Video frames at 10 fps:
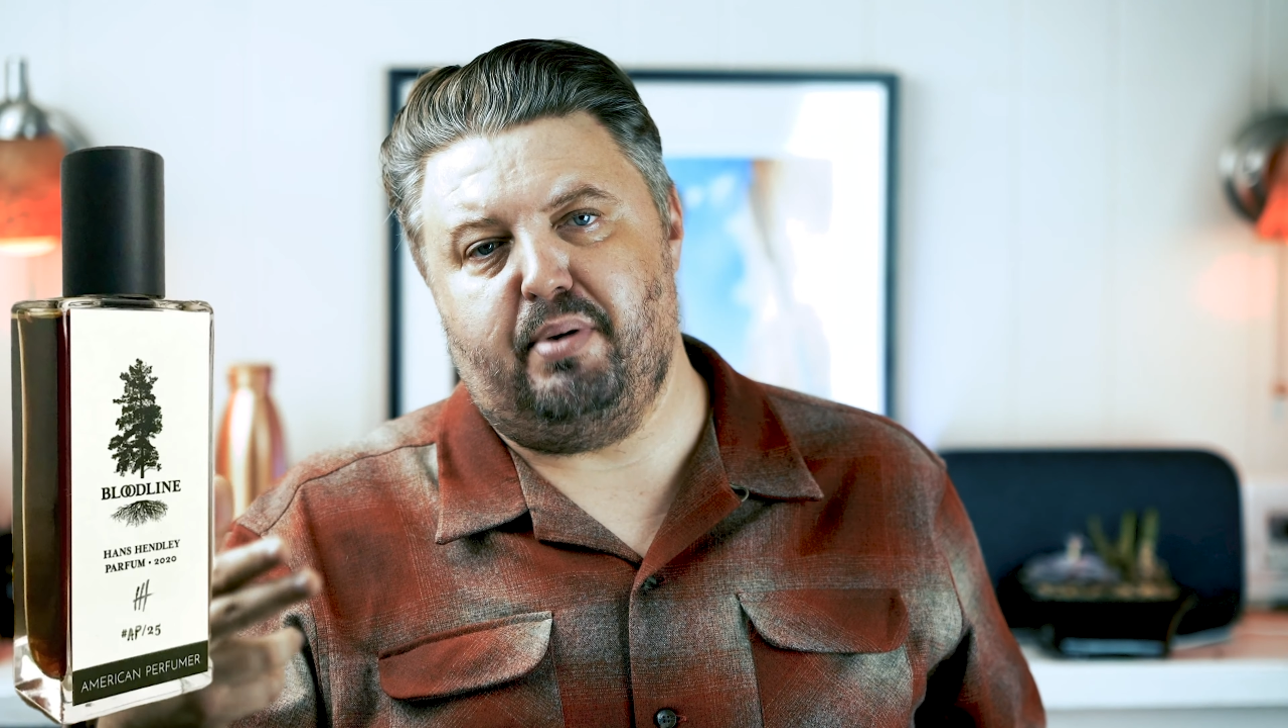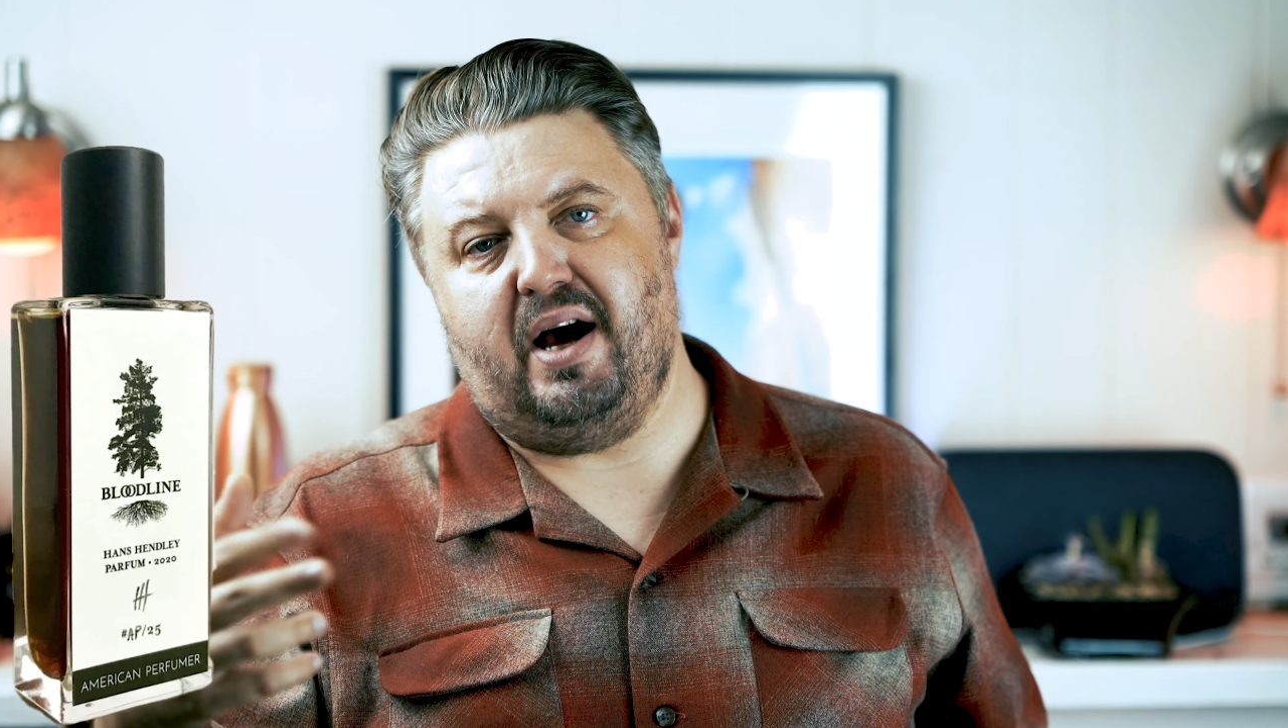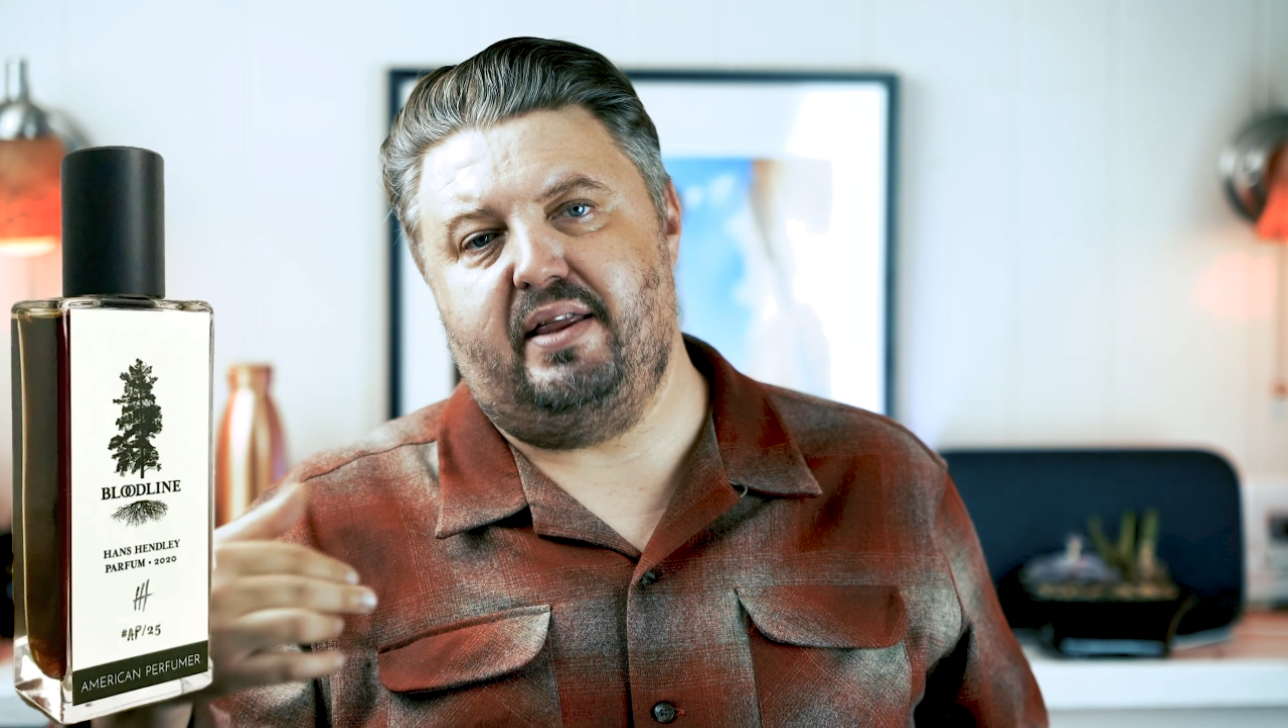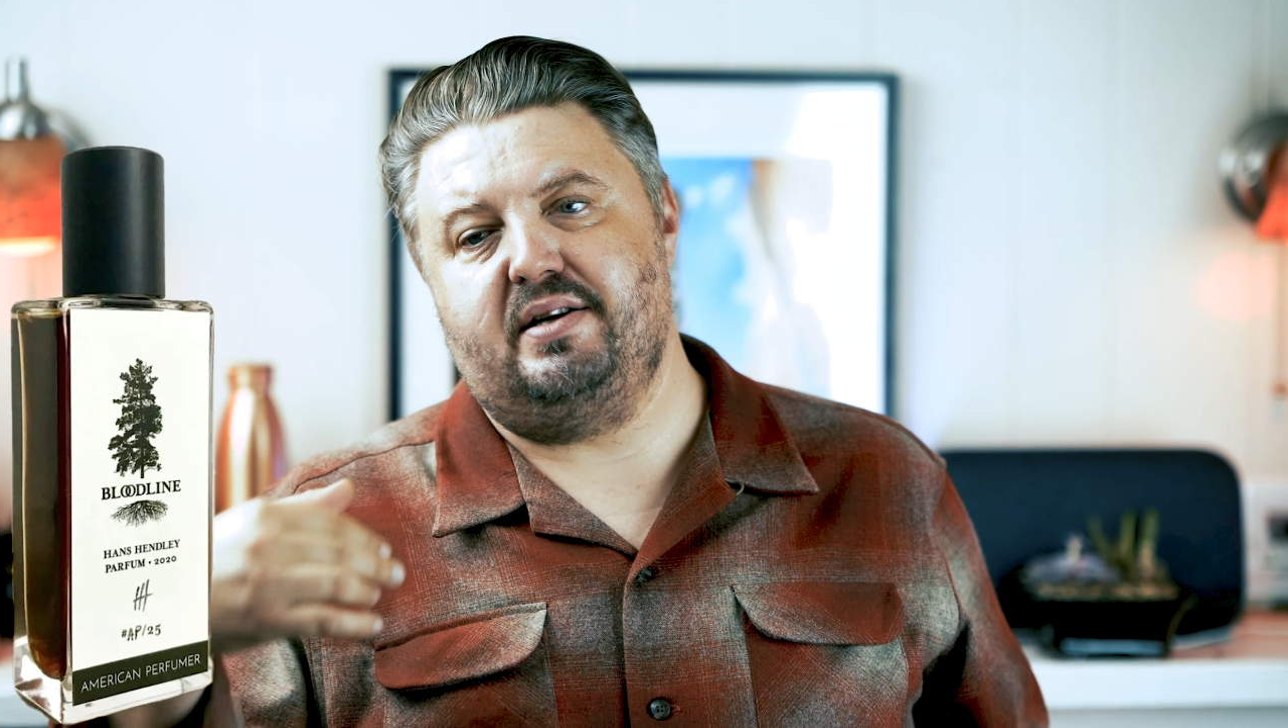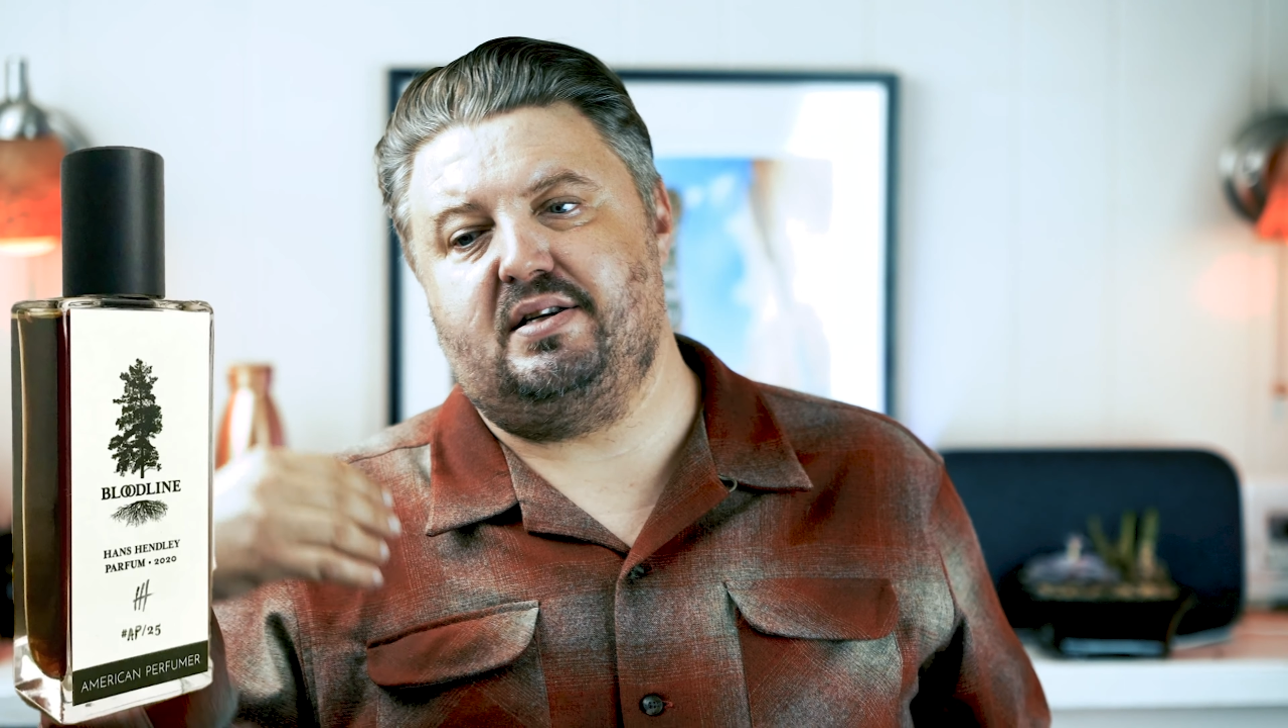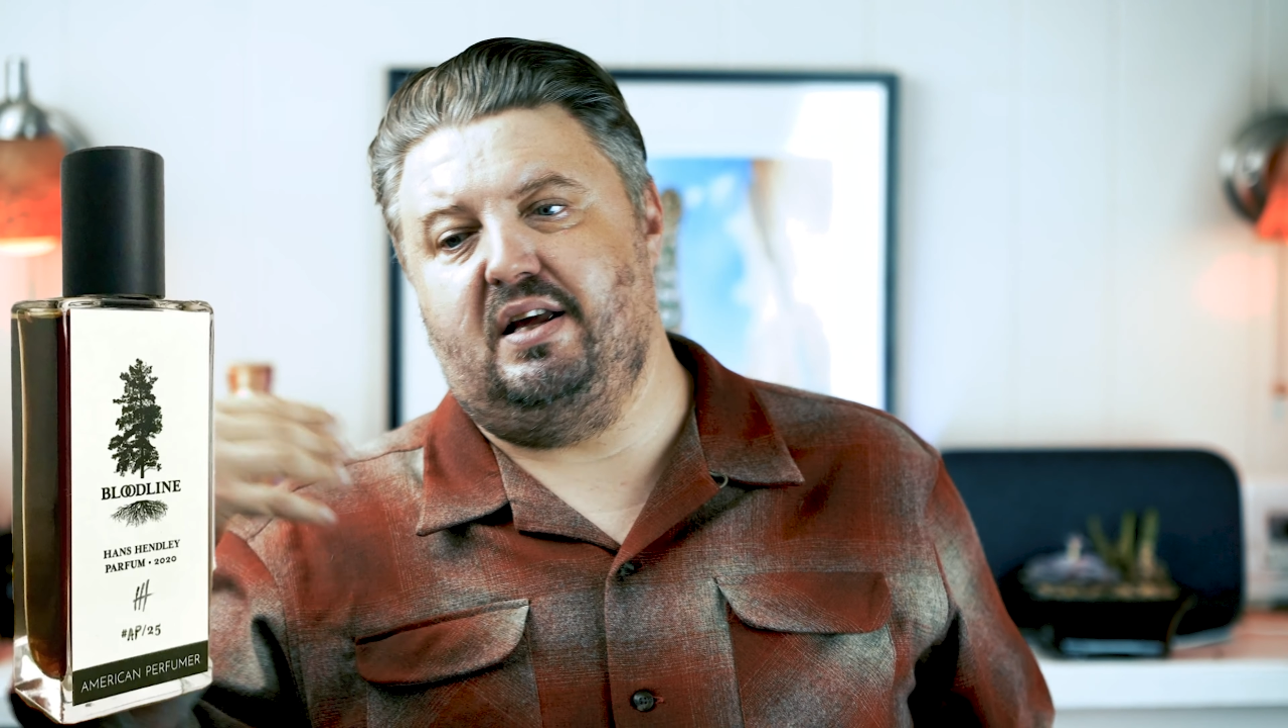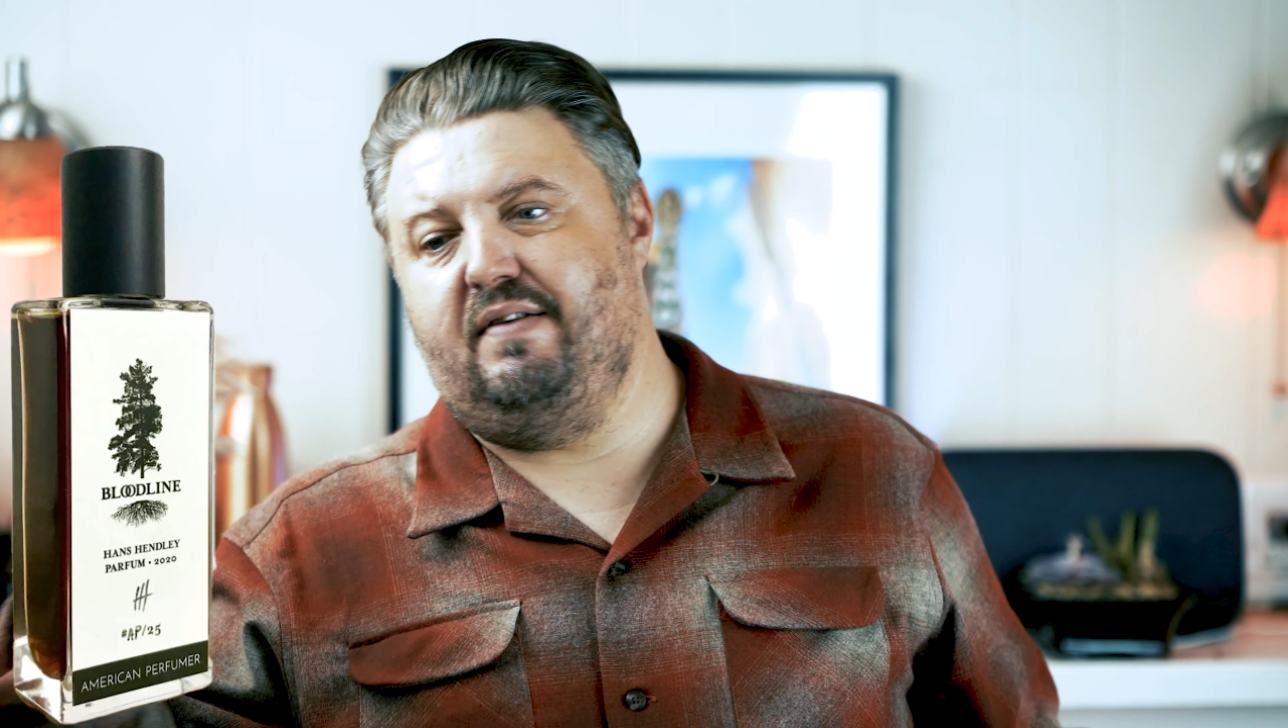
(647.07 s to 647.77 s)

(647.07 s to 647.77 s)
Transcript: buy this